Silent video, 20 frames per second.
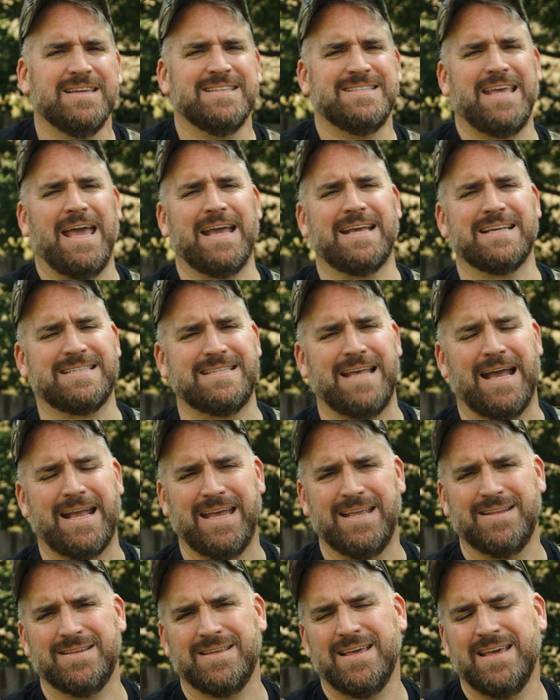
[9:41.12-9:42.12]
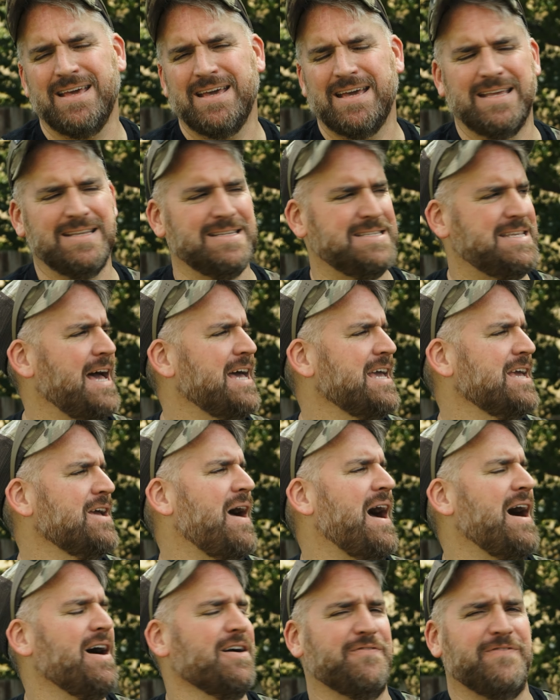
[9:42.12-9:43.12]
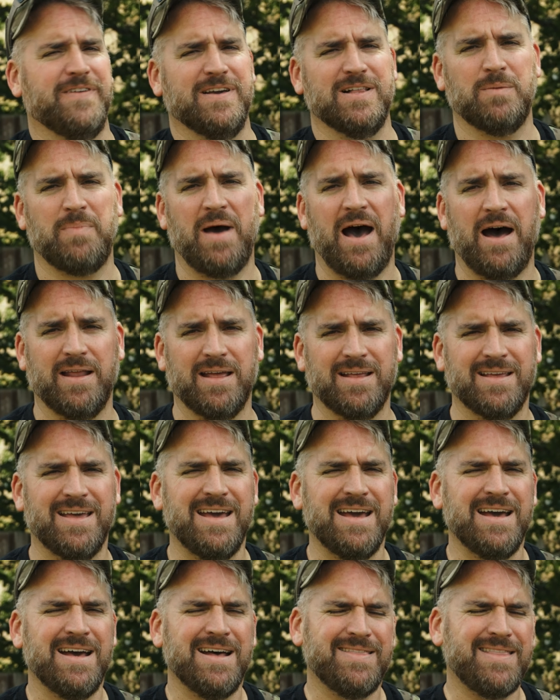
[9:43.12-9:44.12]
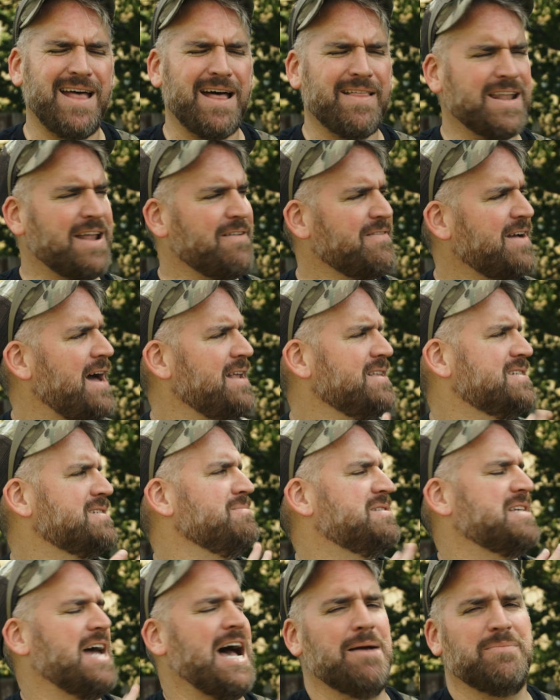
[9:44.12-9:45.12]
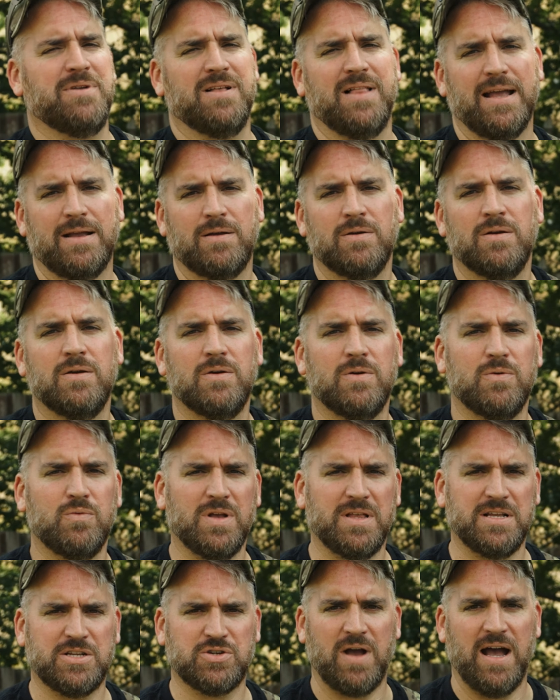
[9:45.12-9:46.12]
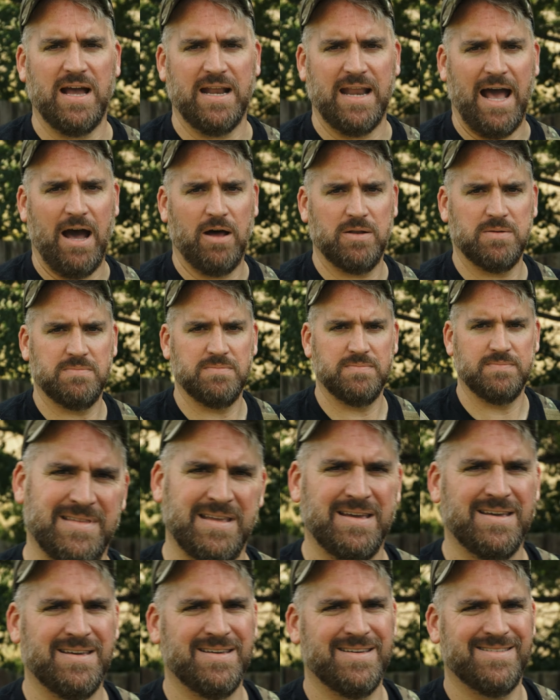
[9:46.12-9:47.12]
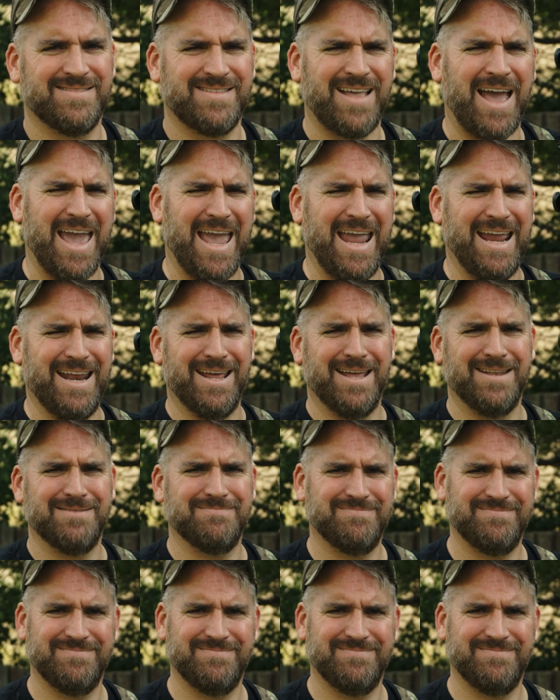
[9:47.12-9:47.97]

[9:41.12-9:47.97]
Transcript: take a second and tell you how I feel about it. Now that I've gotten some time to like really try it out. I hate it.